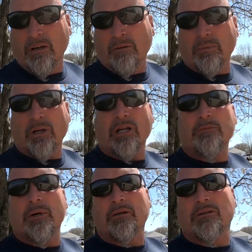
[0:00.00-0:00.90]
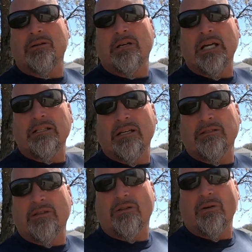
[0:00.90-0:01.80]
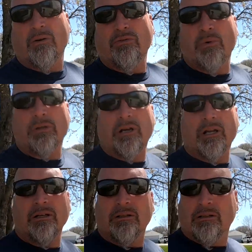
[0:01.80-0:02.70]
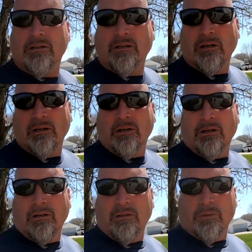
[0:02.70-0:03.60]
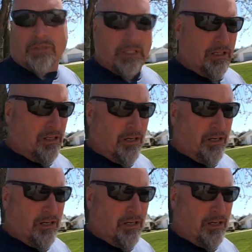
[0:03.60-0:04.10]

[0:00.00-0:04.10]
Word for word: pretty nice bales. He said it's a third or a fourth cutting. We'll see.